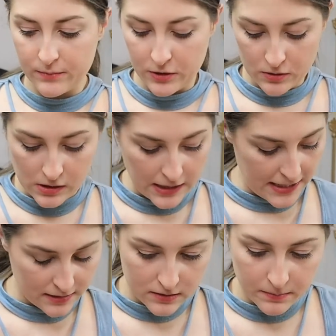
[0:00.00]
some little
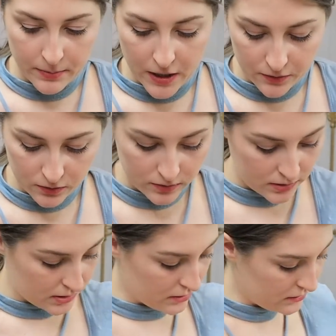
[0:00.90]
glass
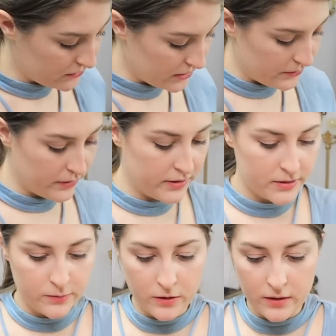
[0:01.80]
bottles. Here, I'll start with
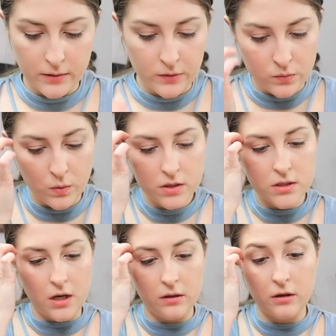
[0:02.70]
this one. It was
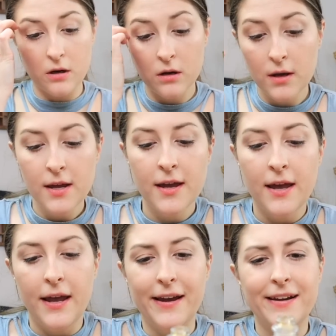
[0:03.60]
$1.
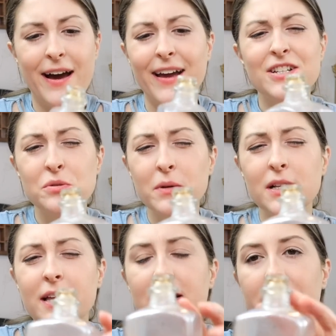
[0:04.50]
And I just
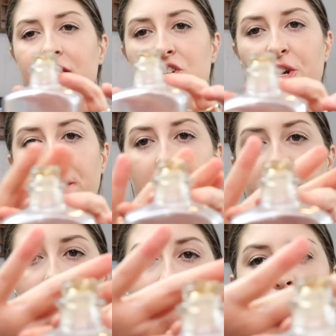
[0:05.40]
really liked the shape of
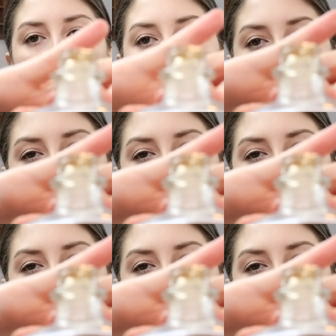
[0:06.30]
it.